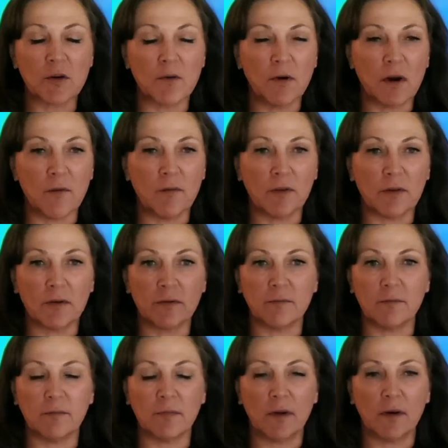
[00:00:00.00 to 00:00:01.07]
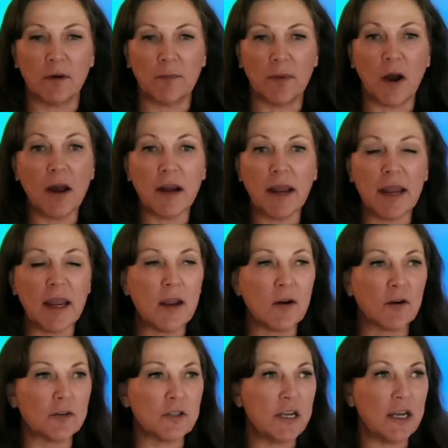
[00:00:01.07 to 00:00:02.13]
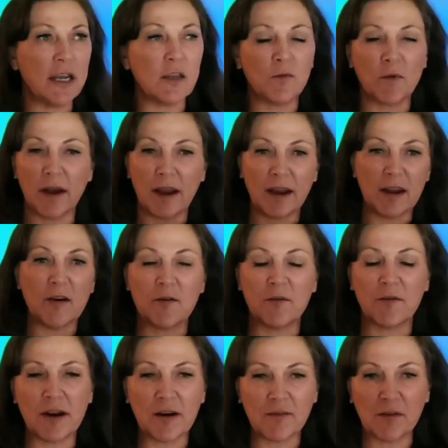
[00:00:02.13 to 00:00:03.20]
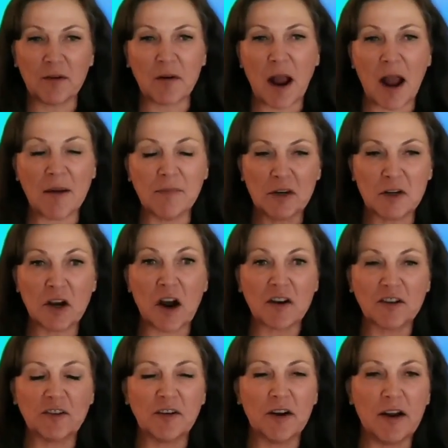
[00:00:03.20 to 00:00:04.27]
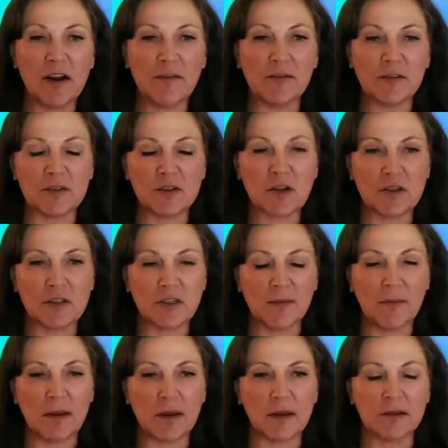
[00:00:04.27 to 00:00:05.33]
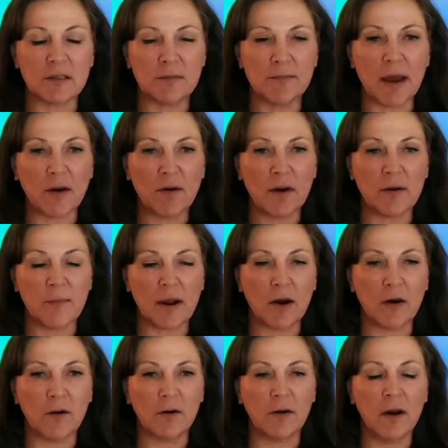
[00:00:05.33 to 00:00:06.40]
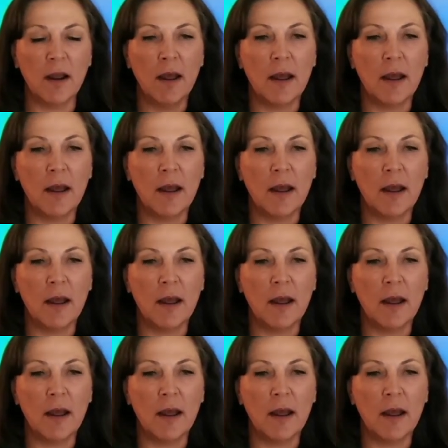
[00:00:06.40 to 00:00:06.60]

on with her body, her teeth, what, you know, whatever I'm the doctor of, and starts to give me some background about her